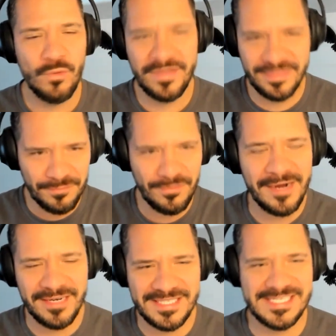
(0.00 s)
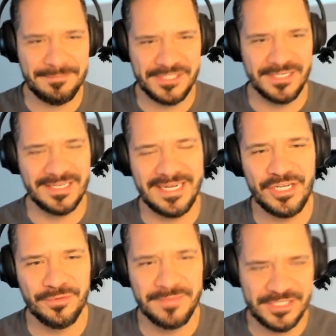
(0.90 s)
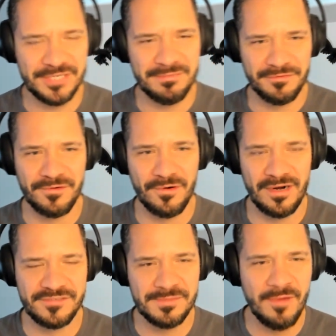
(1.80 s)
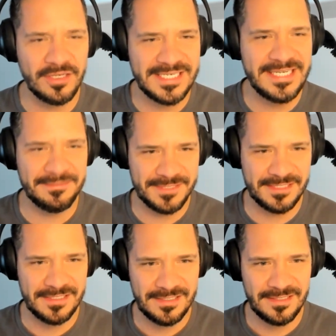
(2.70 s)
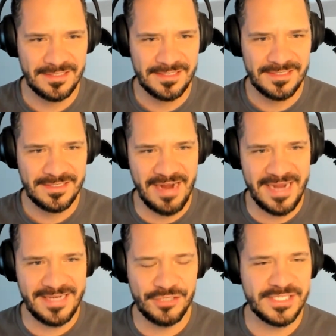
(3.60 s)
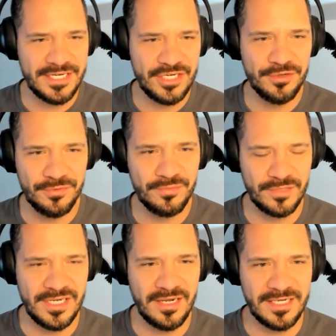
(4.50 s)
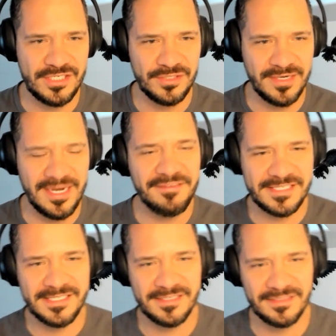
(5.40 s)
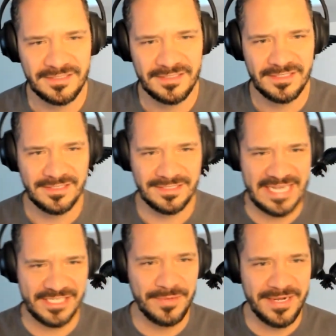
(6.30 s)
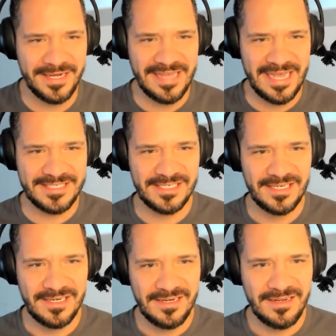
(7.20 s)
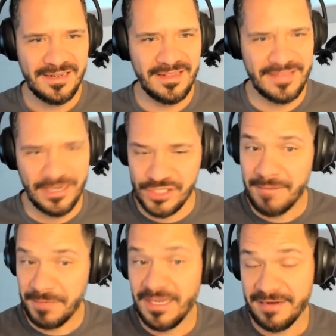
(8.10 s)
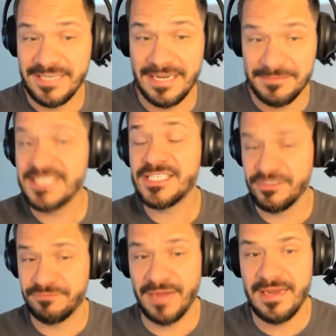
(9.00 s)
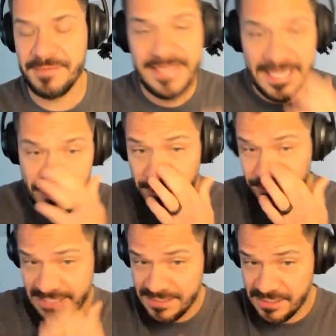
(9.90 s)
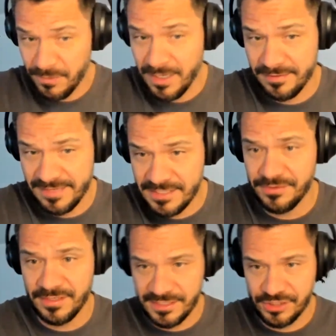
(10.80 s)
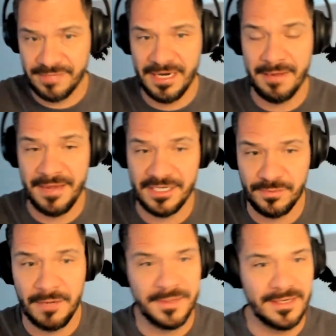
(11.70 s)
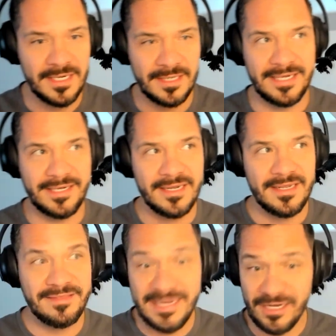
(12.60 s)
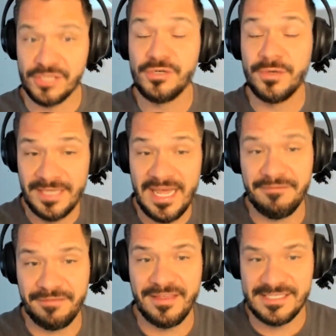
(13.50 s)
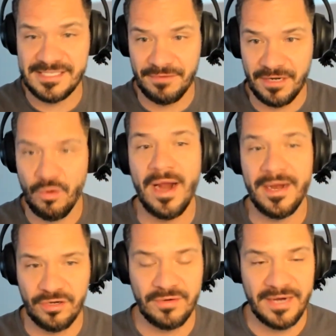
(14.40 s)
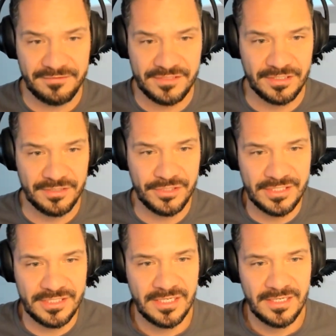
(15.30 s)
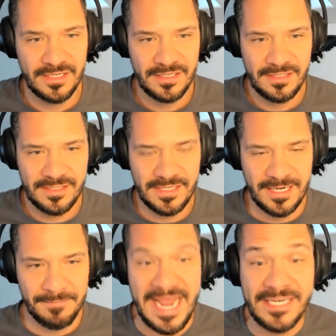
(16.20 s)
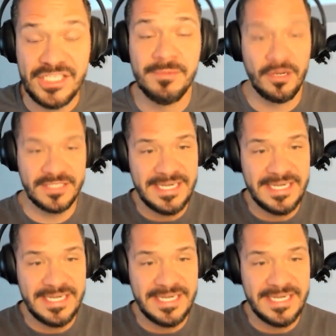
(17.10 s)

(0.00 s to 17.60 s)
With the rare exception, like you mentioned before, of small teams, right? You said you were talking to a Navy SEAL last week that their job a lot of times is to find, I mean, they do those things as well. They do the extreme combat as well, but like they also do a lot of things that require creative solutions and small